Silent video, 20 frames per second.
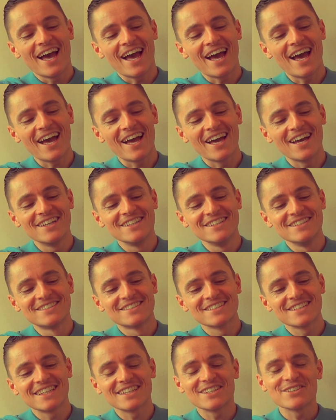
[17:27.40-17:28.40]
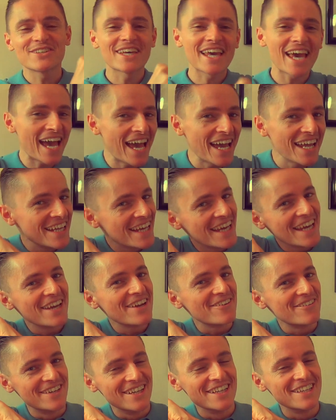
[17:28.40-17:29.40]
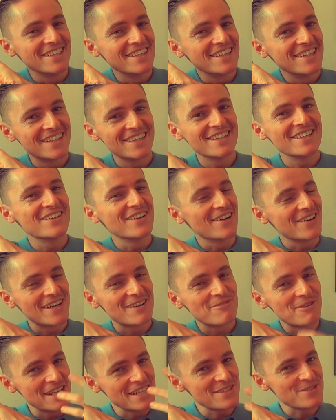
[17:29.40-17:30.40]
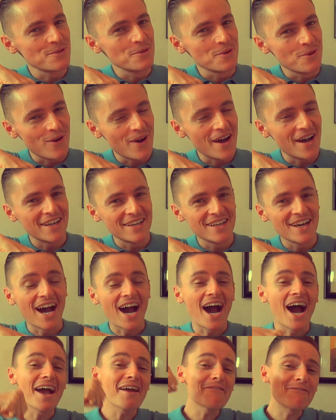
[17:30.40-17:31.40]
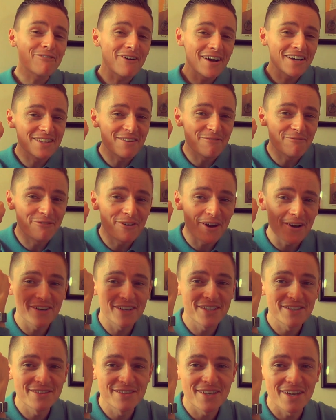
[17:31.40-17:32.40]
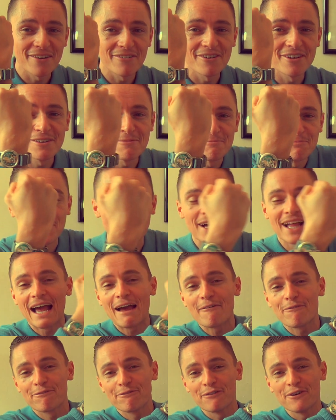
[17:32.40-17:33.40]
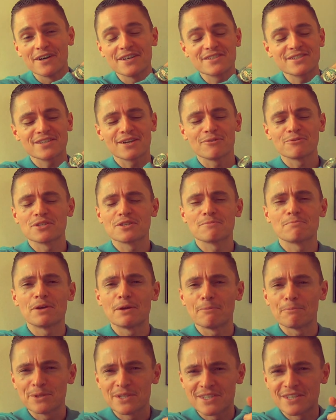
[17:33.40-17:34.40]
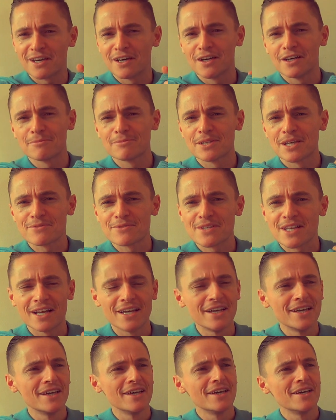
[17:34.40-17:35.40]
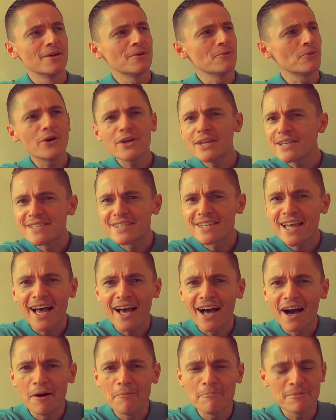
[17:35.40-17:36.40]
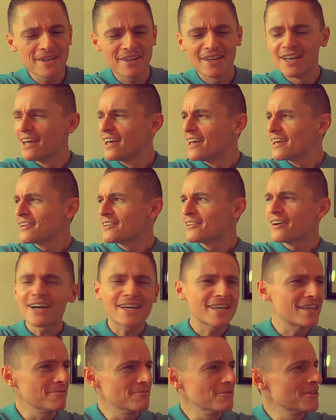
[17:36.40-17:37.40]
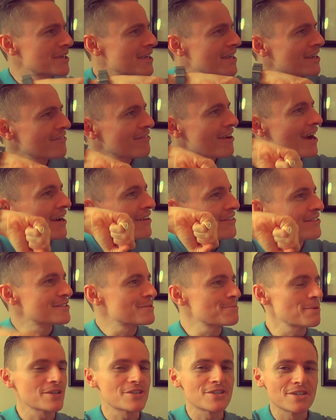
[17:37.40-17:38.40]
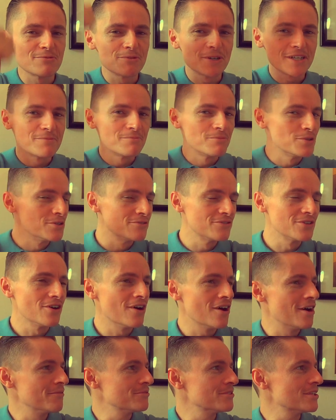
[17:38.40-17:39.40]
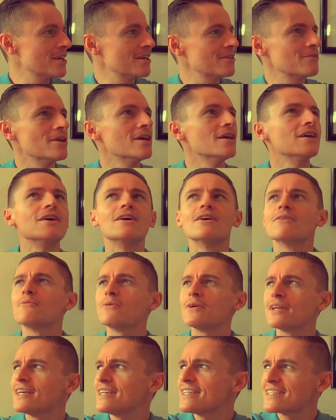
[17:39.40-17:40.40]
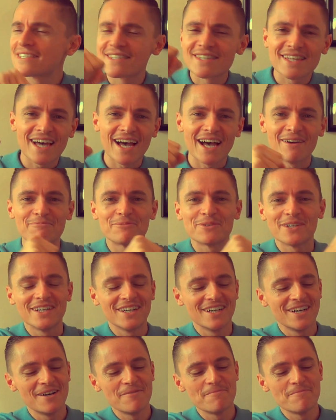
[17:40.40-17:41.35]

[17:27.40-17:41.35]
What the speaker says: you can hear it, you know, when it's all quiet. Now, I find it very endearing, but at first I was a bit perturbed. I was like, what is that humming? You know, I keep looking around, especially when you move your arm, you're like, what is that? But